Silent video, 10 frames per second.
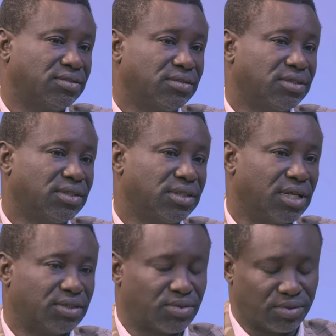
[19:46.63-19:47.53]
Mm. Yeah,
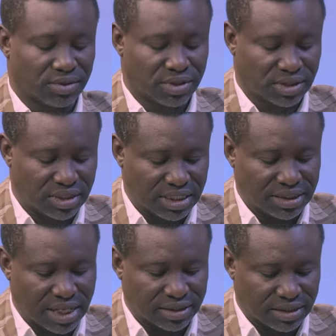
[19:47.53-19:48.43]
so these
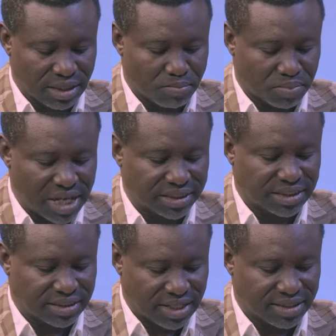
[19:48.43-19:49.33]
are the plenty
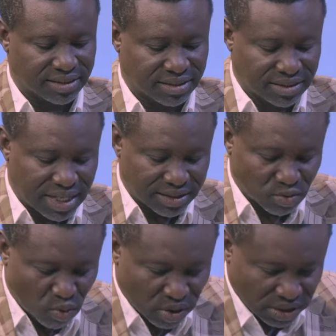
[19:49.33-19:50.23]
things that one